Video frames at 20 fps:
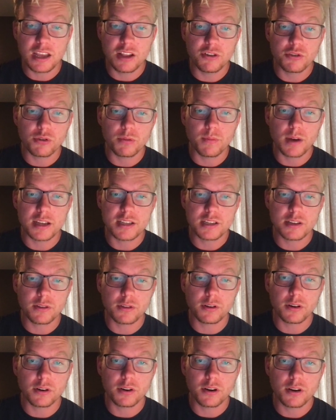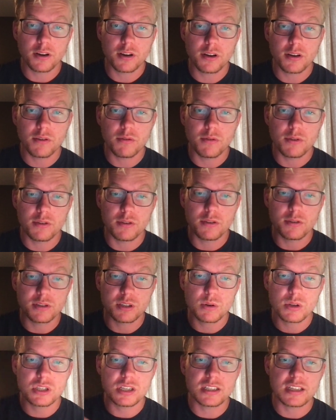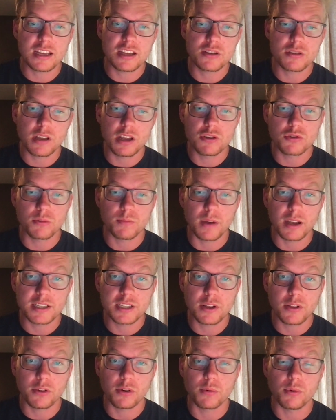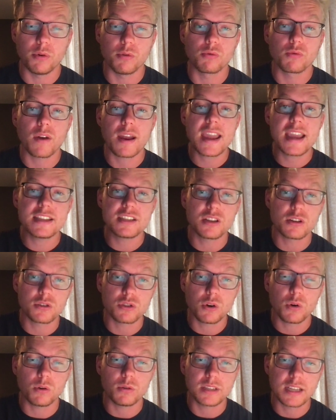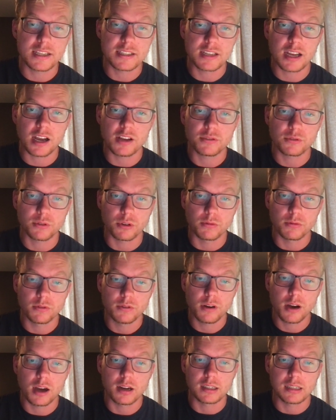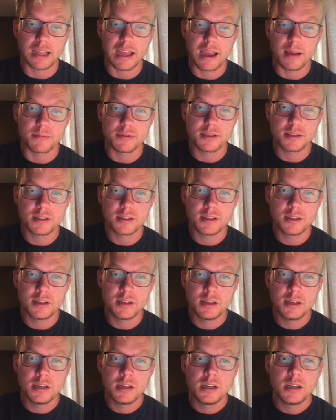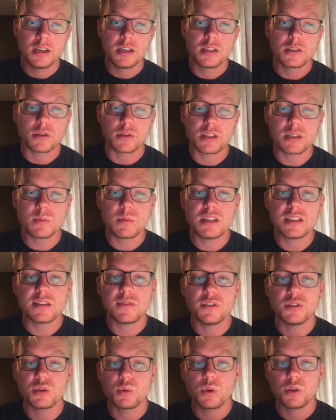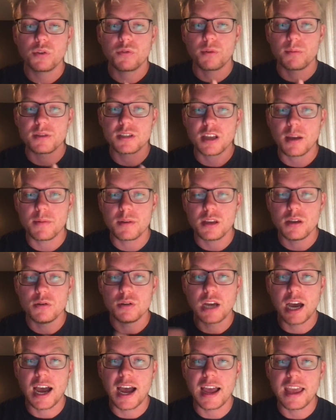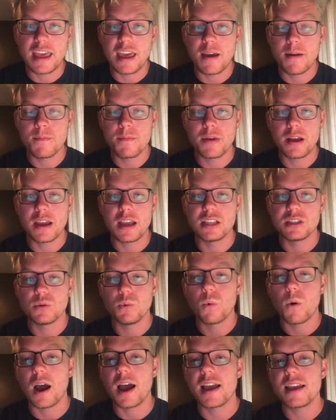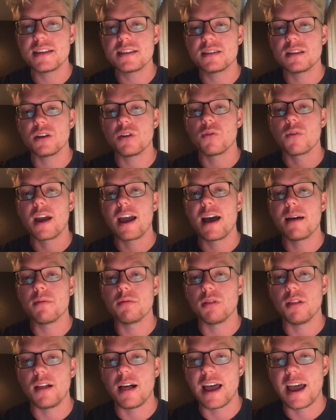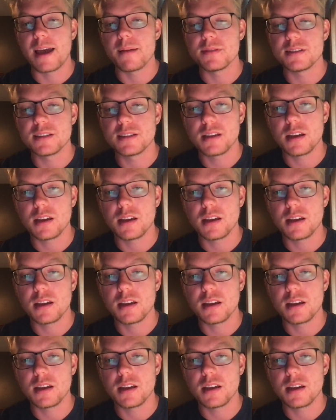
intramuscular switching to intramuscular will raise your total testosterone on labs so this means if you switch from sub-Q to IM, it's wise to grab labs